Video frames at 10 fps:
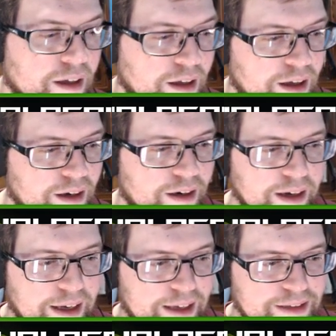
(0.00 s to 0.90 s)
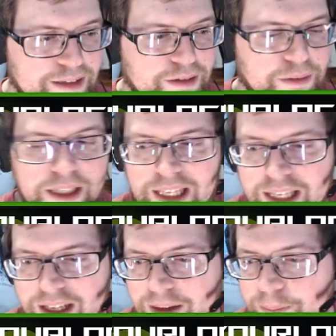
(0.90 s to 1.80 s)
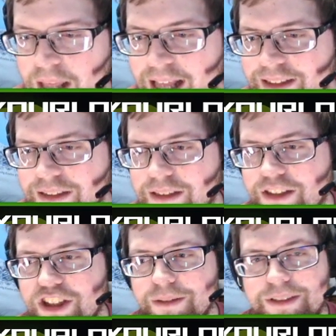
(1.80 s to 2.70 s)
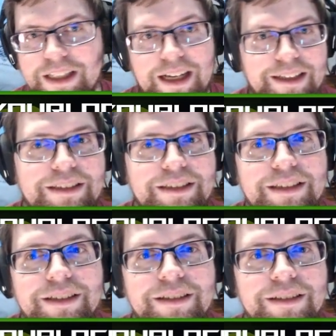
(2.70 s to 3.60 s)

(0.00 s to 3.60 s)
Alright, we passed the gym test.